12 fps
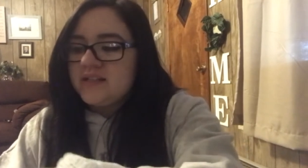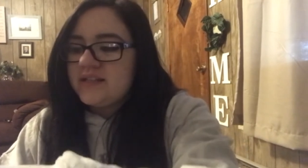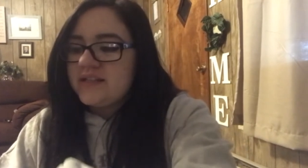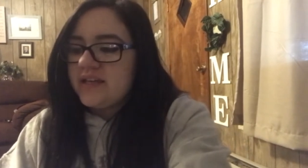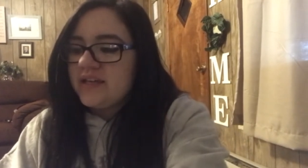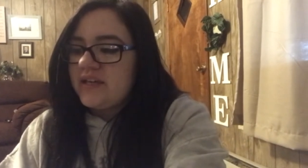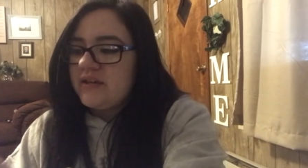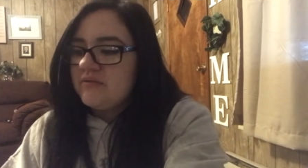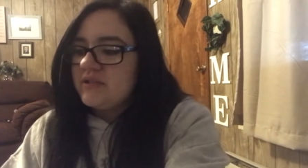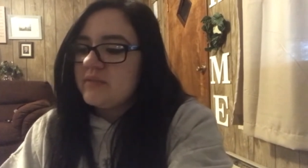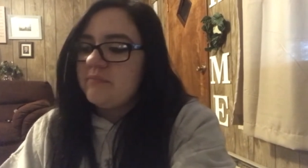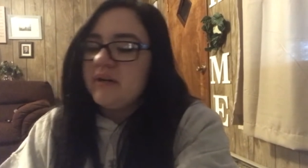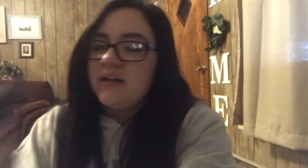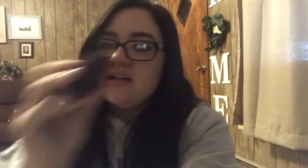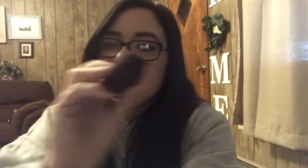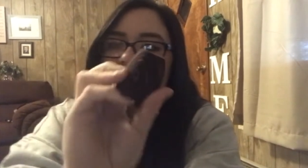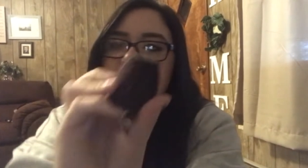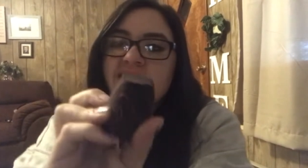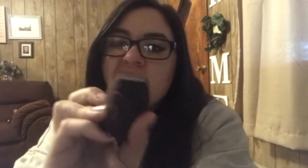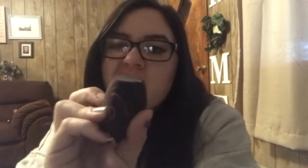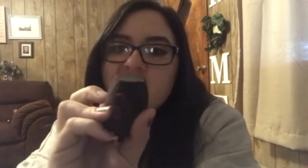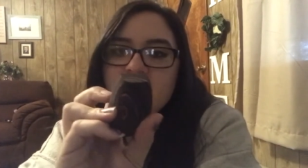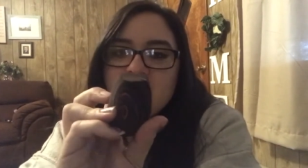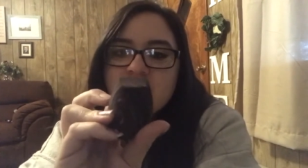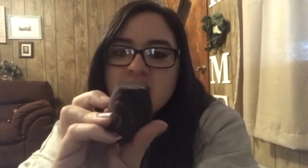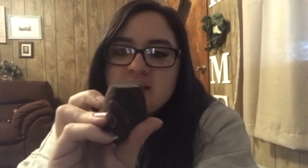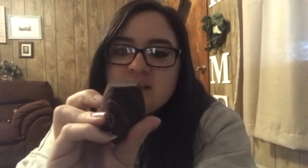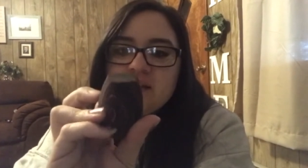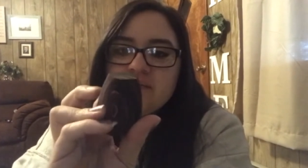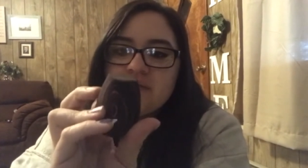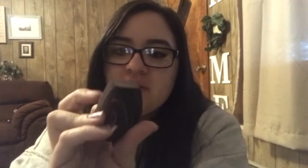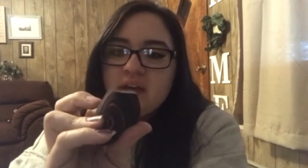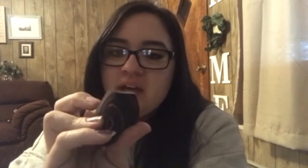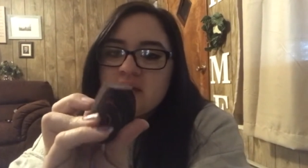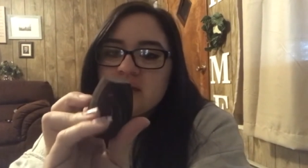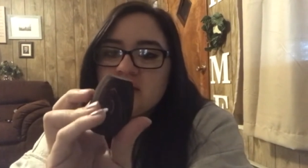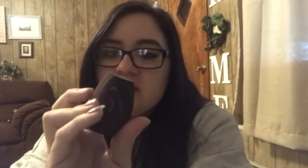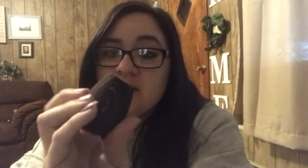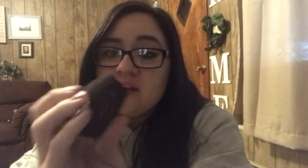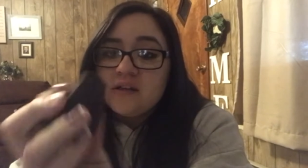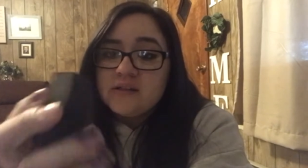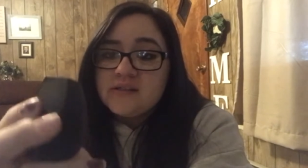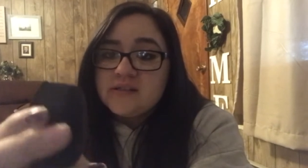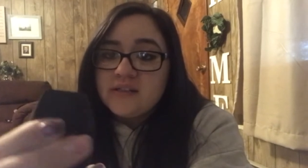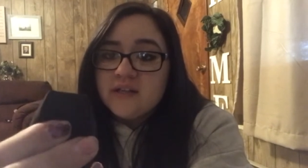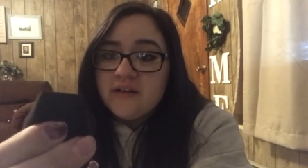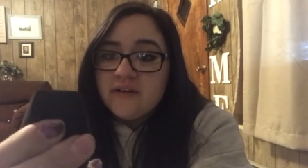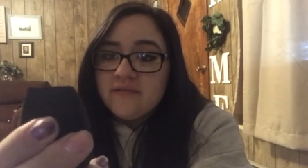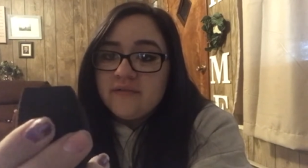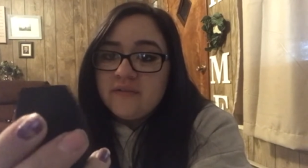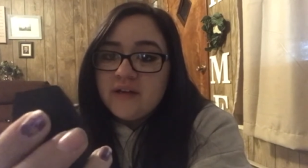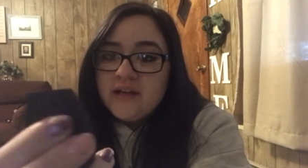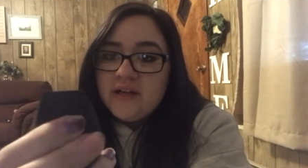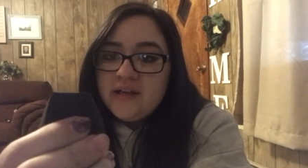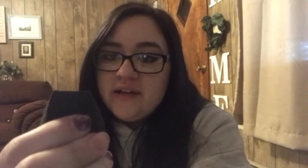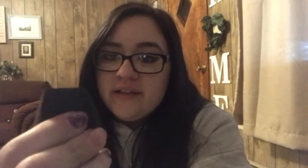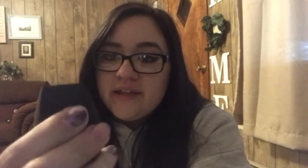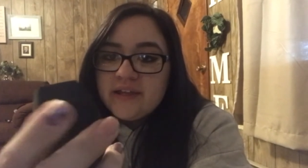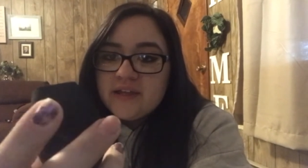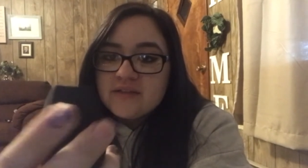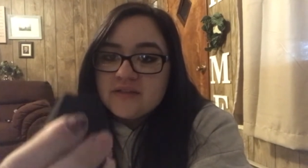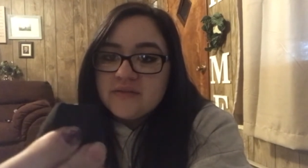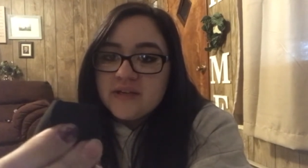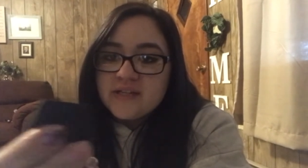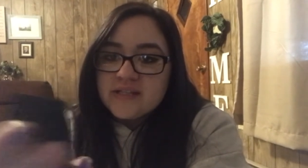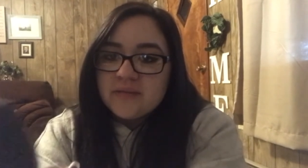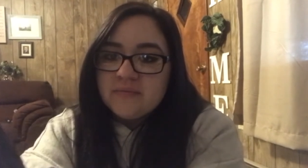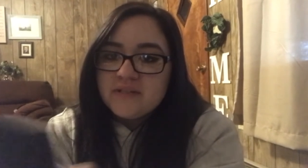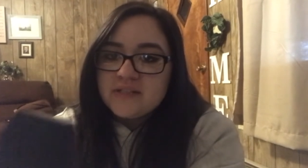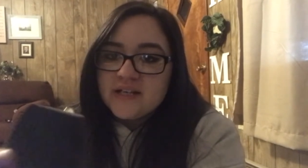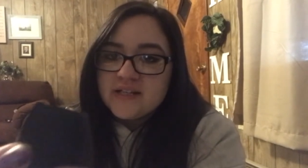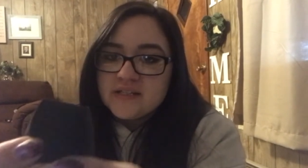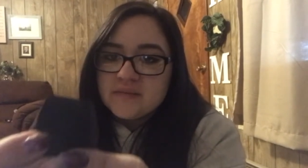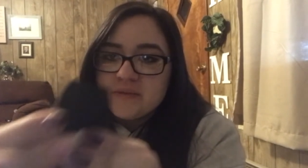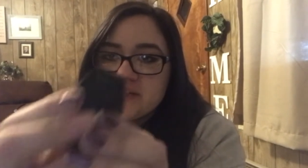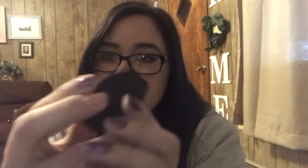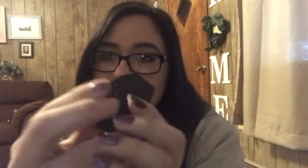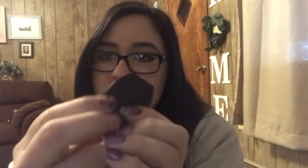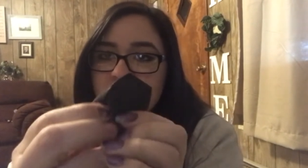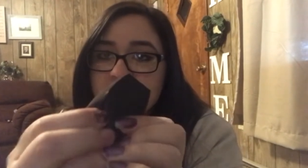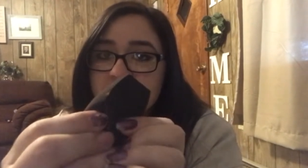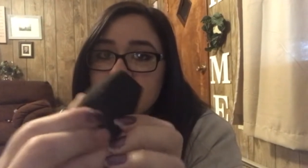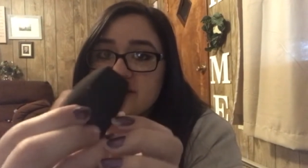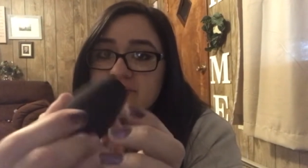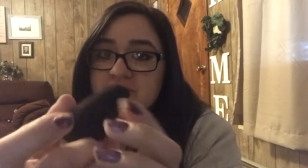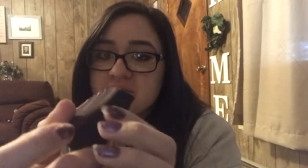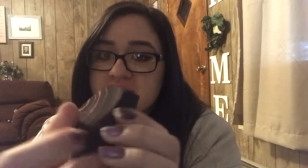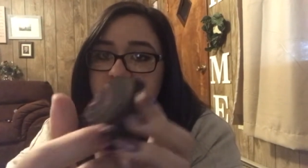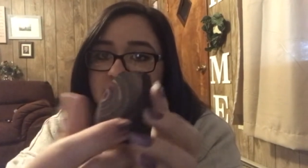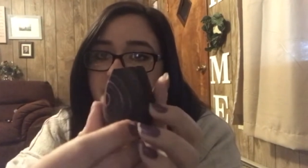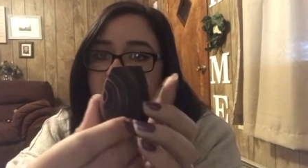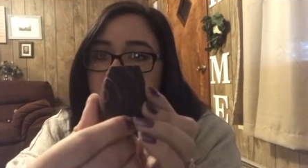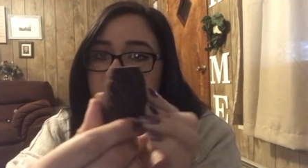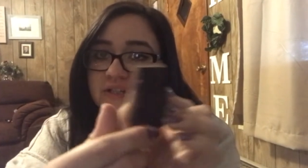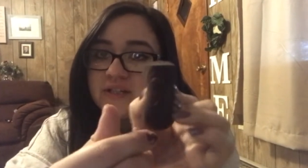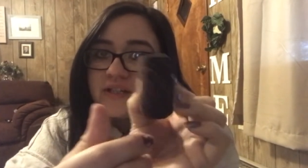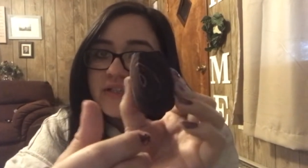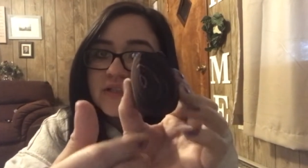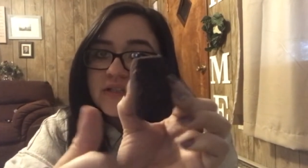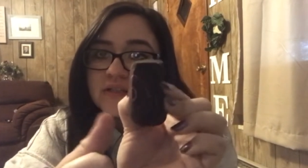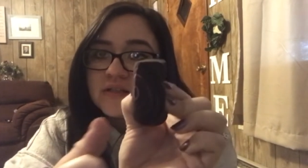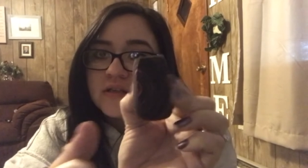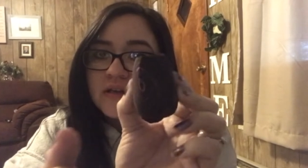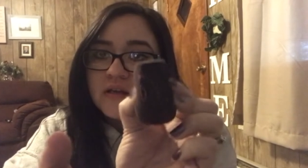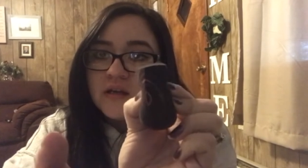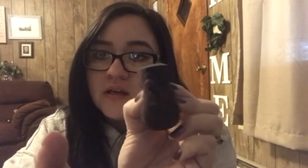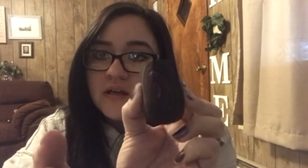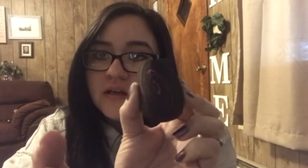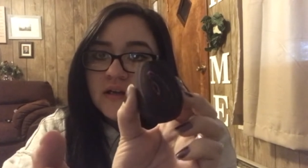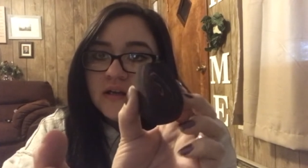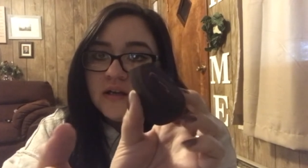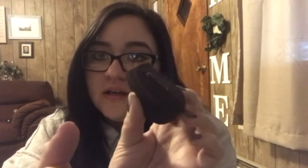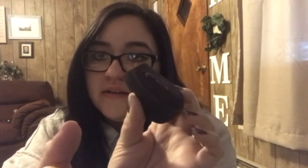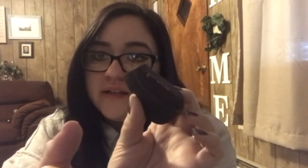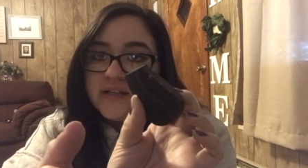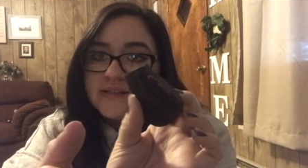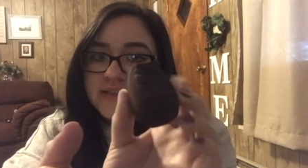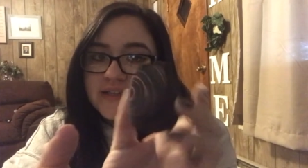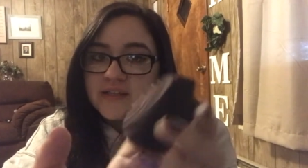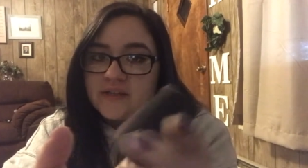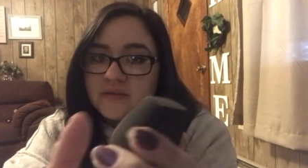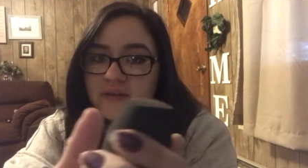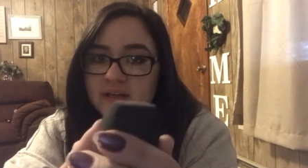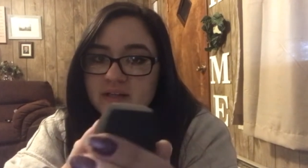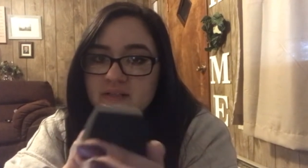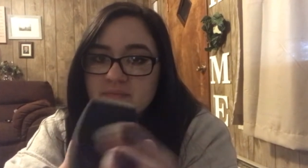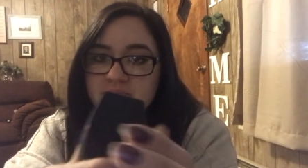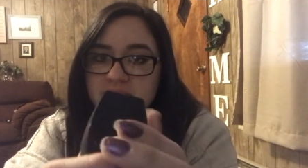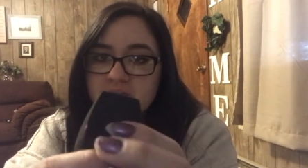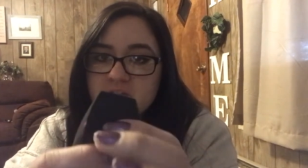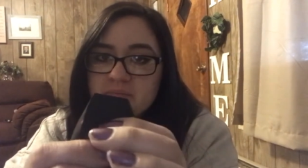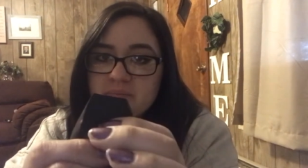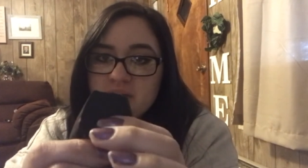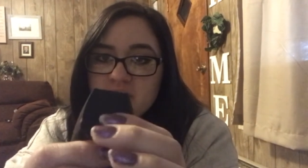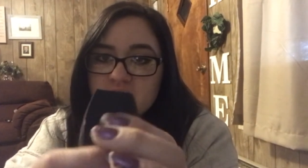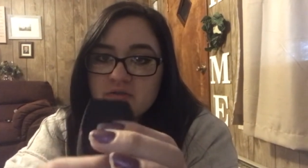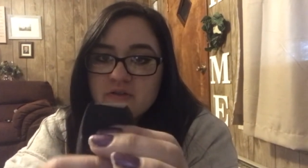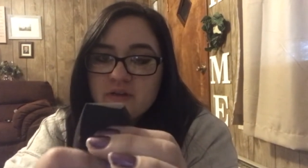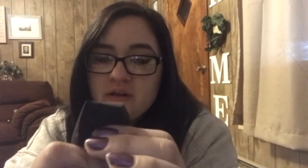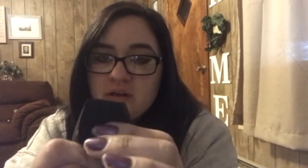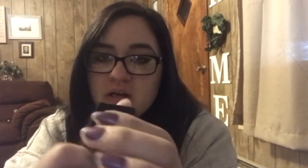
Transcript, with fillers: This is a cute sponge. See, like Ipsy stuff, you get good stuff. Like, yes, you get sample sizes, but sometimes I get full-size brushes. That's a cute-ass sponge.